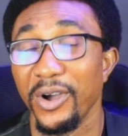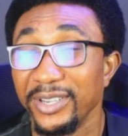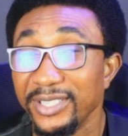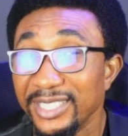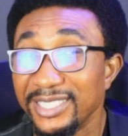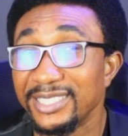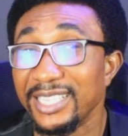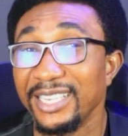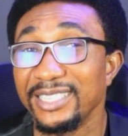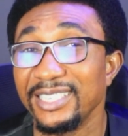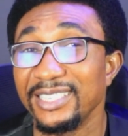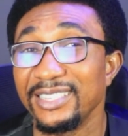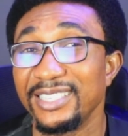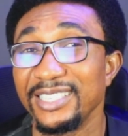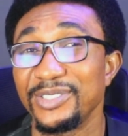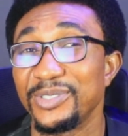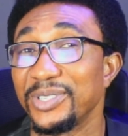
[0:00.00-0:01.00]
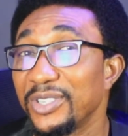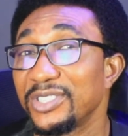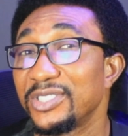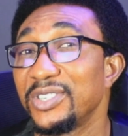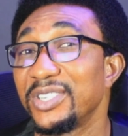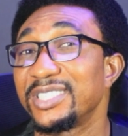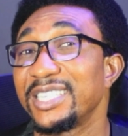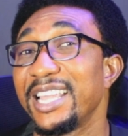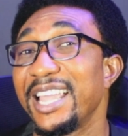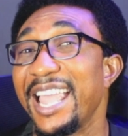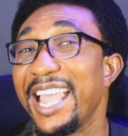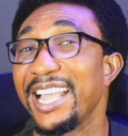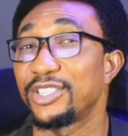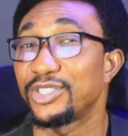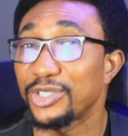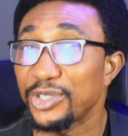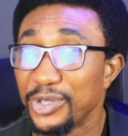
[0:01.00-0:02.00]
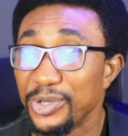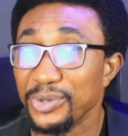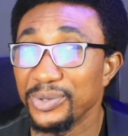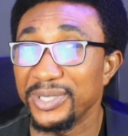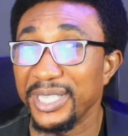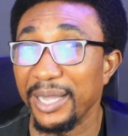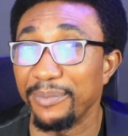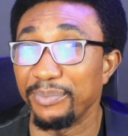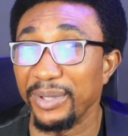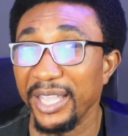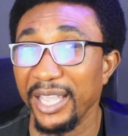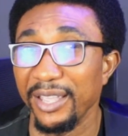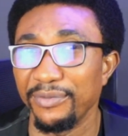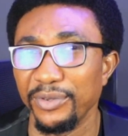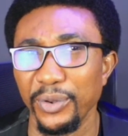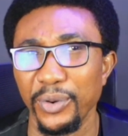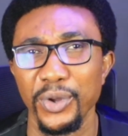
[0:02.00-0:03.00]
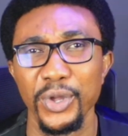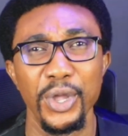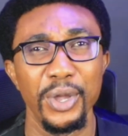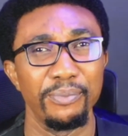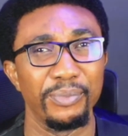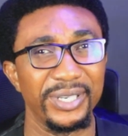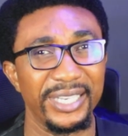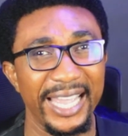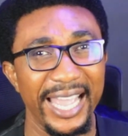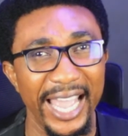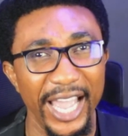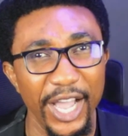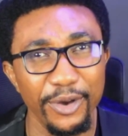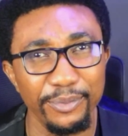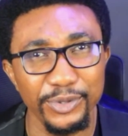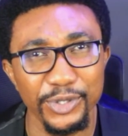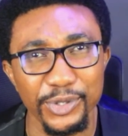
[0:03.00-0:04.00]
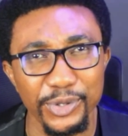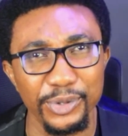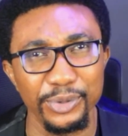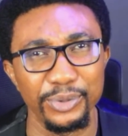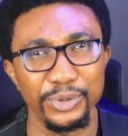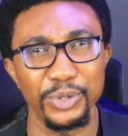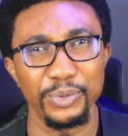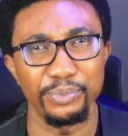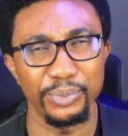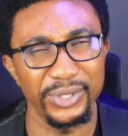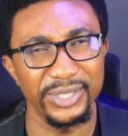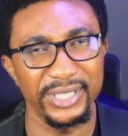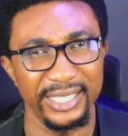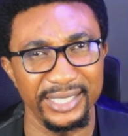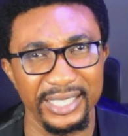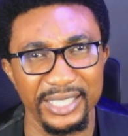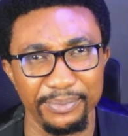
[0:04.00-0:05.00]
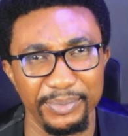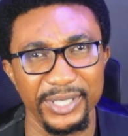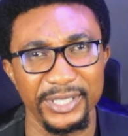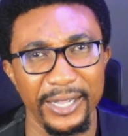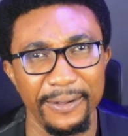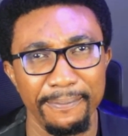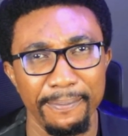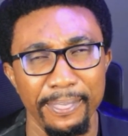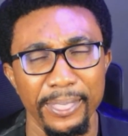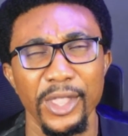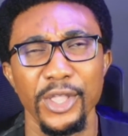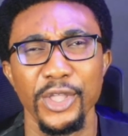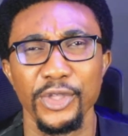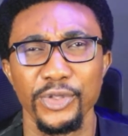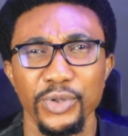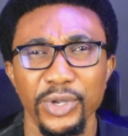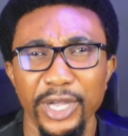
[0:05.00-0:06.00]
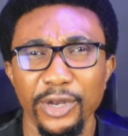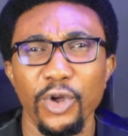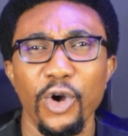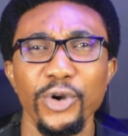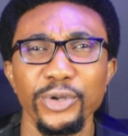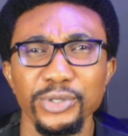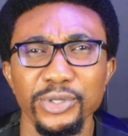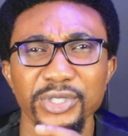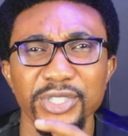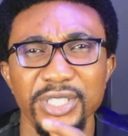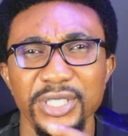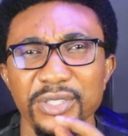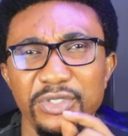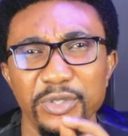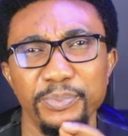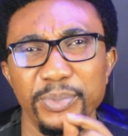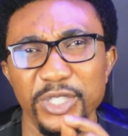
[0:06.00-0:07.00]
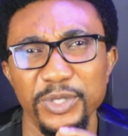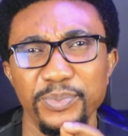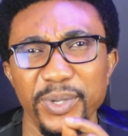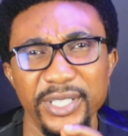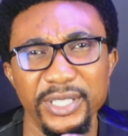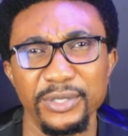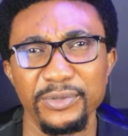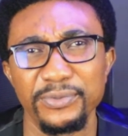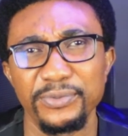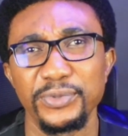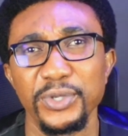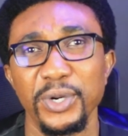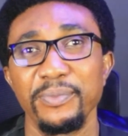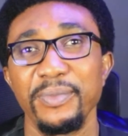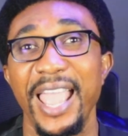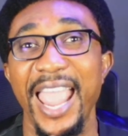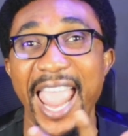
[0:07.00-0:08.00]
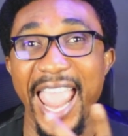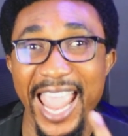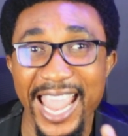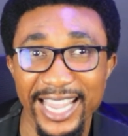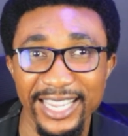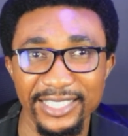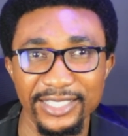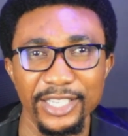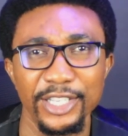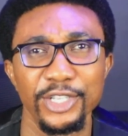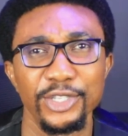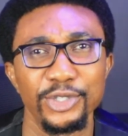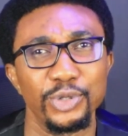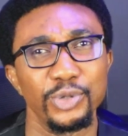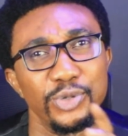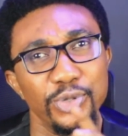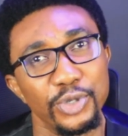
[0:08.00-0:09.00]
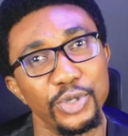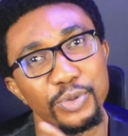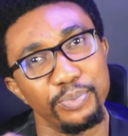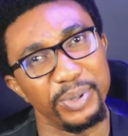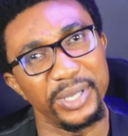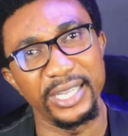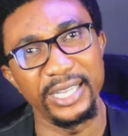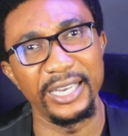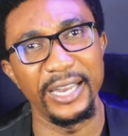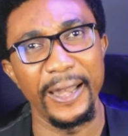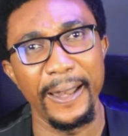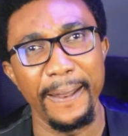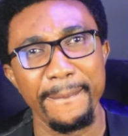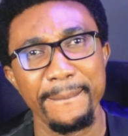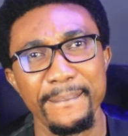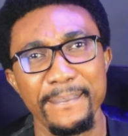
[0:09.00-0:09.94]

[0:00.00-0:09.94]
Understanding this does not excuse their behavior, but it helps you to process it better. You can also shift perspective from end to new beginning,